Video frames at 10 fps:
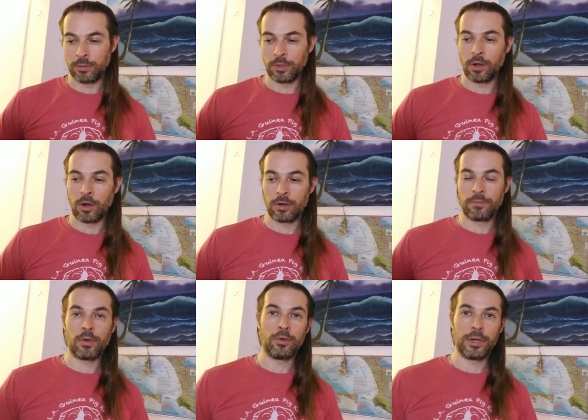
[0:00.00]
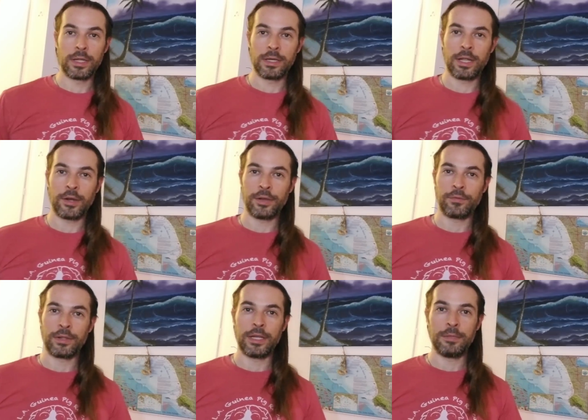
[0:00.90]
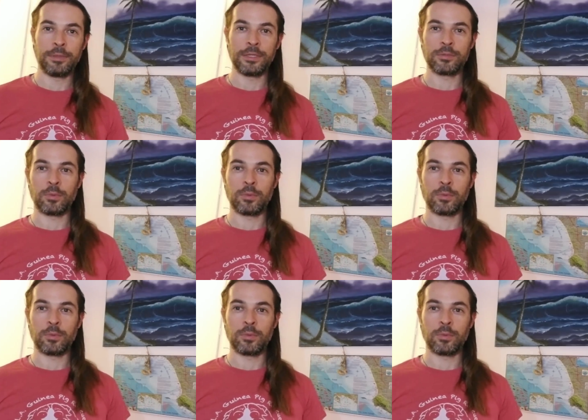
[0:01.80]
the regard of owning and caring for guinea pigs?